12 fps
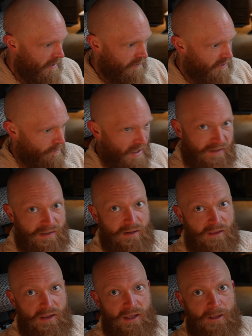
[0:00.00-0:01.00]
So
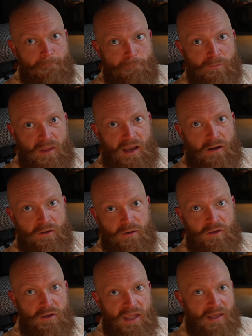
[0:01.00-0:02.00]
basically, I don't know,
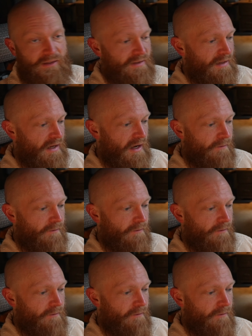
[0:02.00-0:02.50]
you can't see it.